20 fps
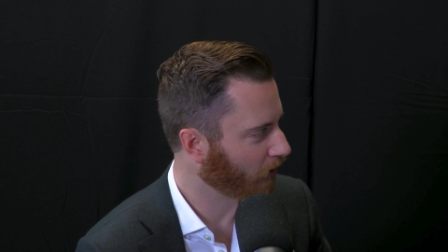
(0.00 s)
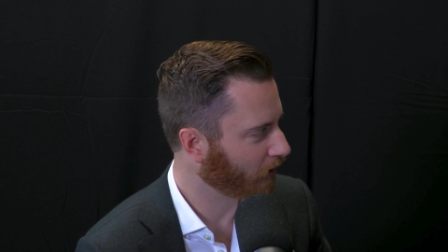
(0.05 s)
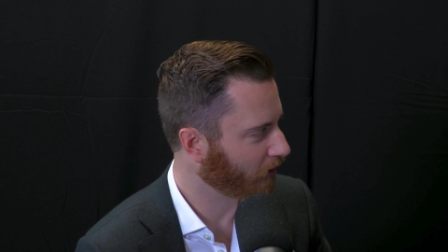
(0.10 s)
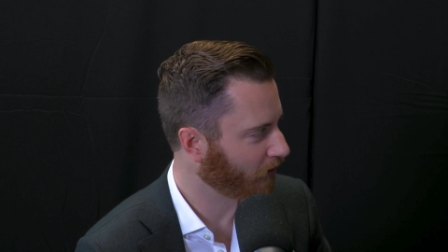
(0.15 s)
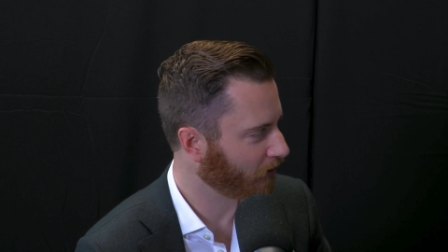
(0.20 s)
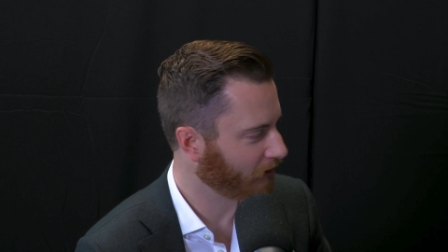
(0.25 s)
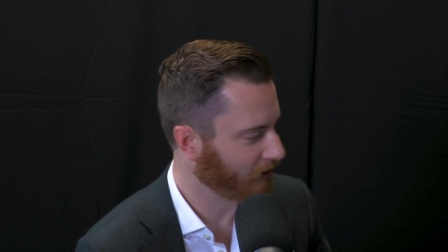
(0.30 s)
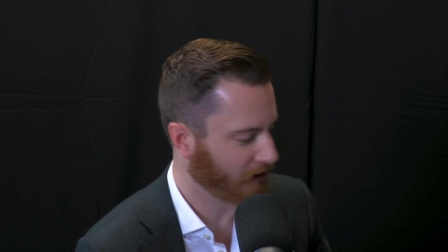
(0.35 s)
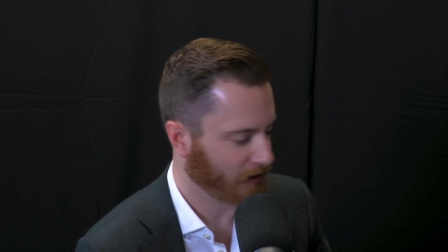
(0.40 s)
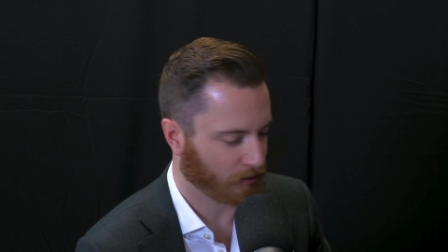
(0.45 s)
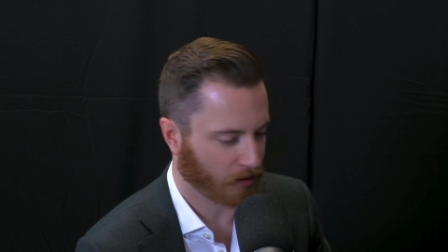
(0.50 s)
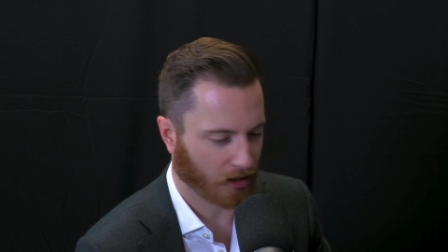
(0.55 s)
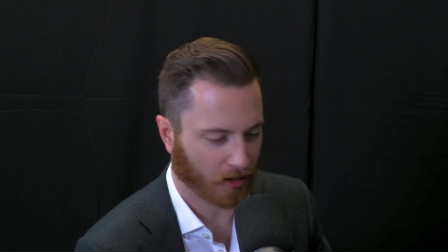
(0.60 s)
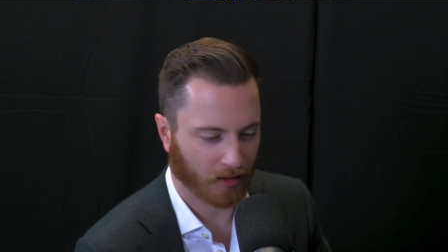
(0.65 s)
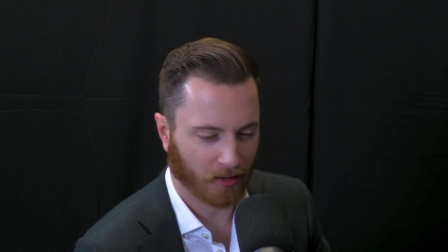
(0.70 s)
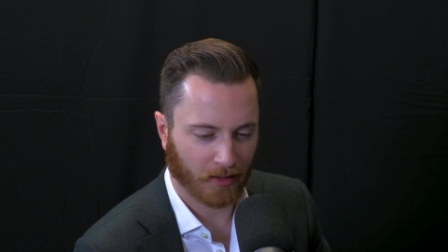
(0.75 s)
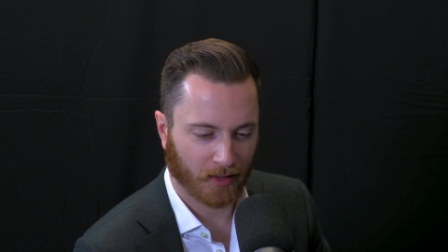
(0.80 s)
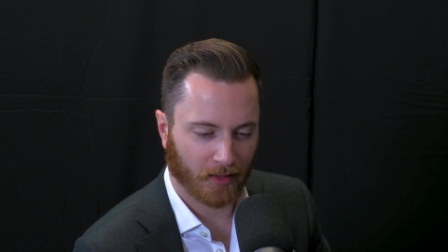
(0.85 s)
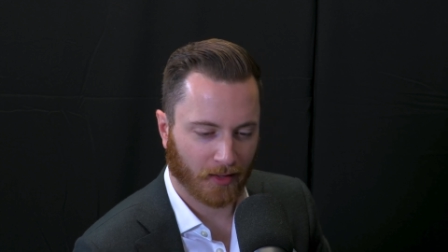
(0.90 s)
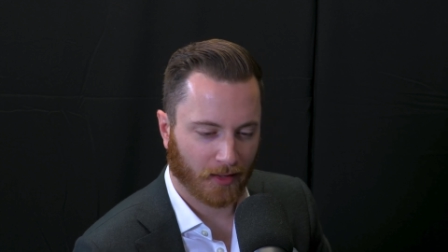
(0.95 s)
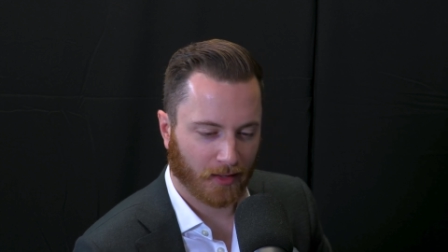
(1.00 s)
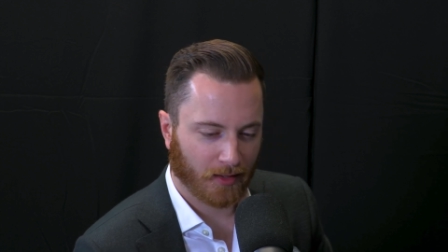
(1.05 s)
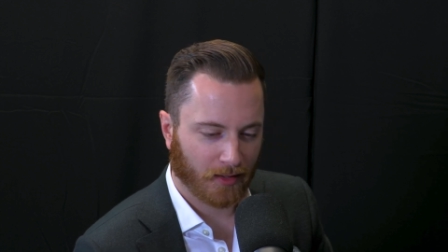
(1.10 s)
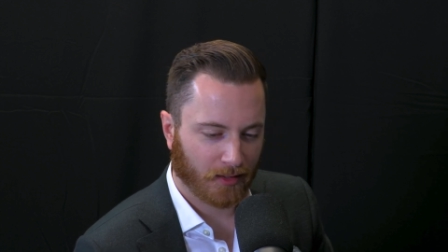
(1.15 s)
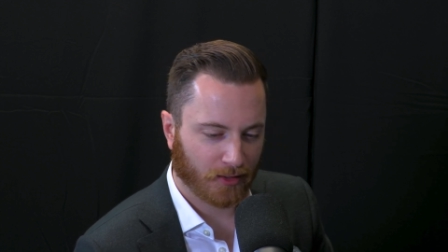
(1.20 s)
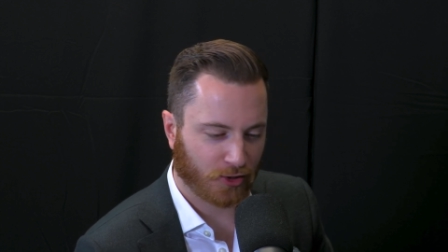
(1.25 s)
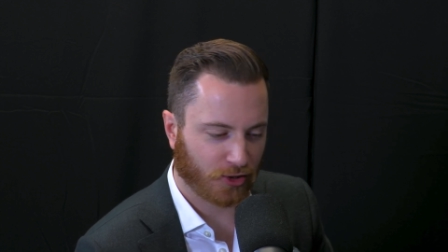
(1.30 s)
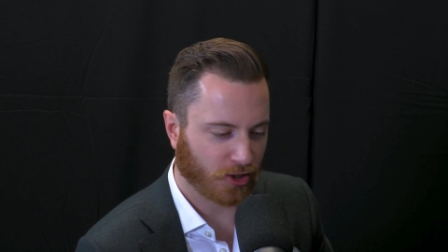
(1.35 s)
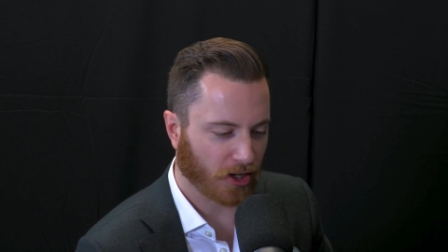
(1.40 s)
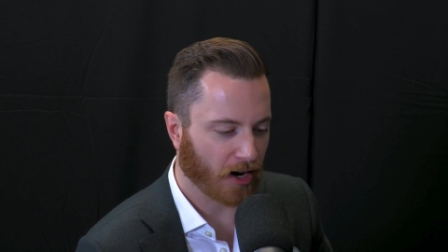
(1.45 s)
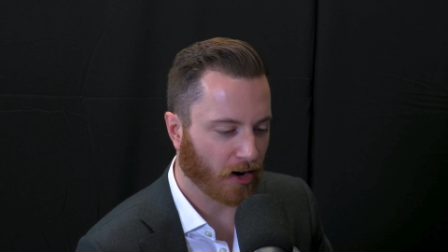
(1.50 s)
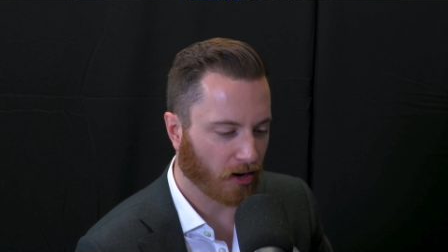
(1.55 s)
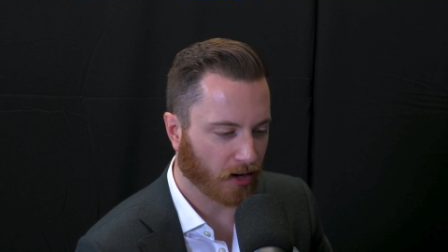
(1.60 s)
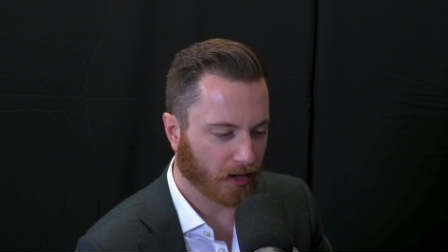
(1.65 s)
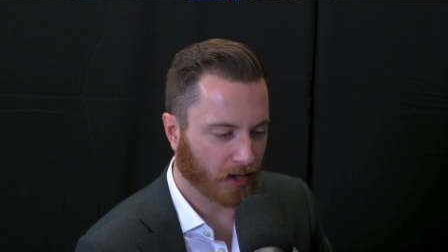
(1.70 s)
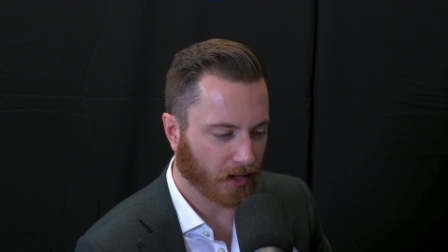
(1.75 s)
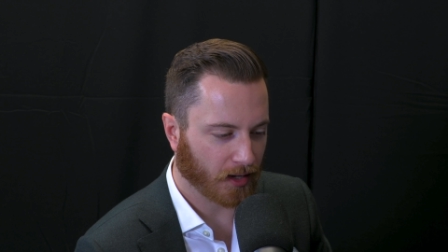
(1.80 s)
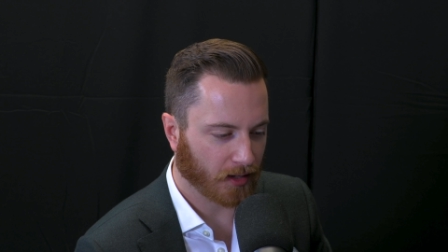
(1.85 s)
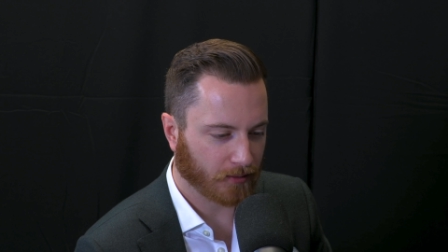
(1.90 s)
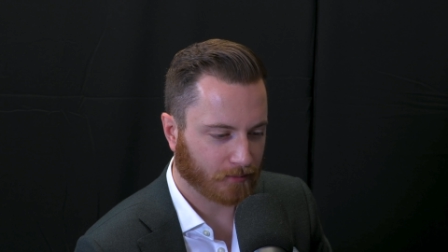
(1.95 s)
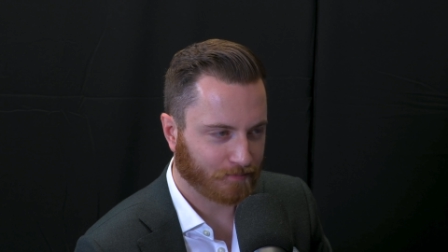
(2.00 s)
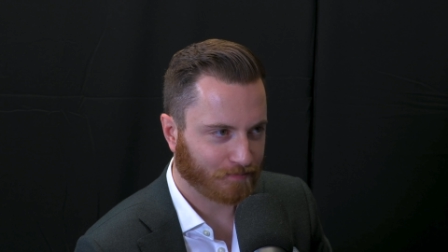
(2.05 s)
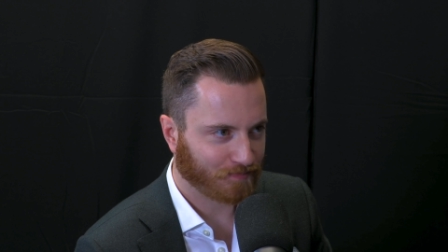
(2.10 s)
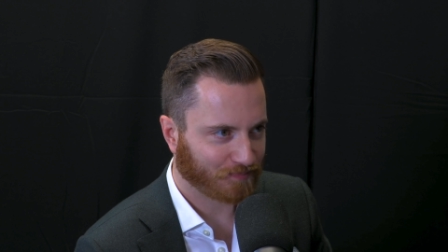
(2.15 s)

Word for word: Like it's an email. Sharing it,